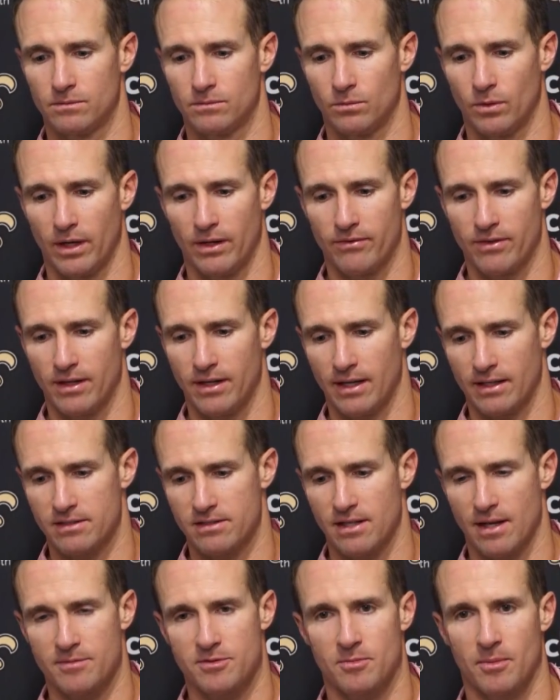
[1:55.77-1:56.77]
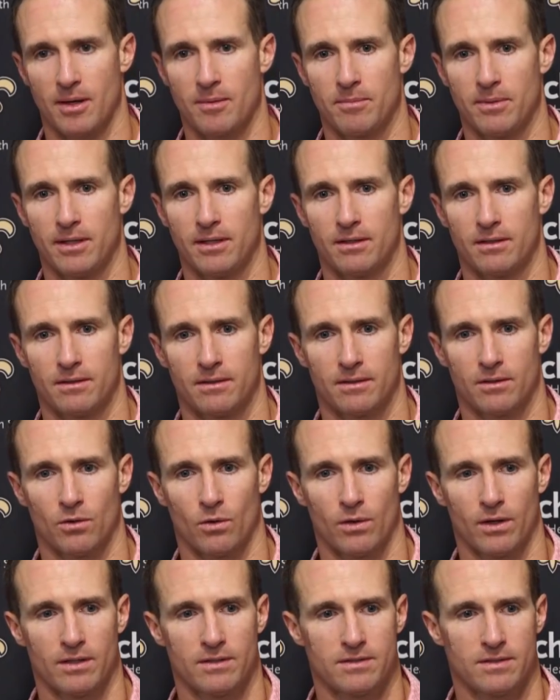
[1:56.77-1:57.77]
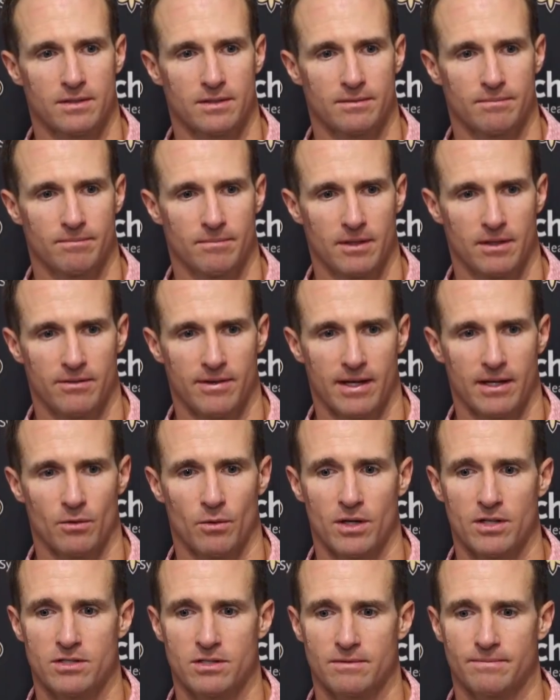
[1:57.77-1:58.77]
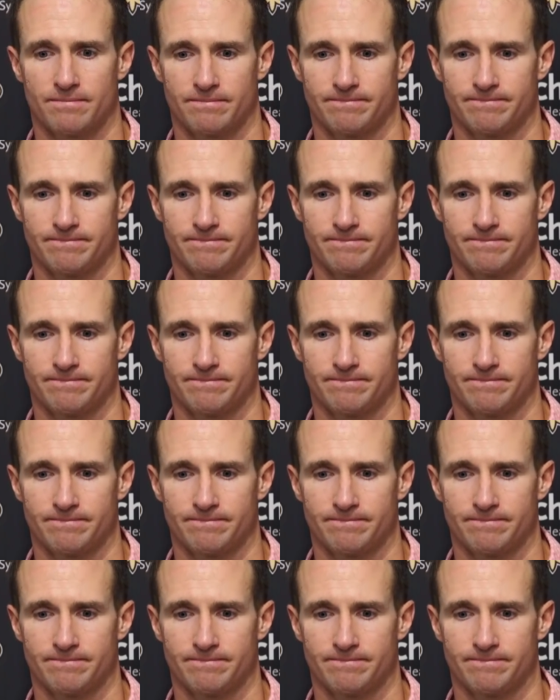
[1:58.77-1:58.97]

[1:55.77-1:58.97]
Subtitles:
whatever the next steps might be according to the evaluation.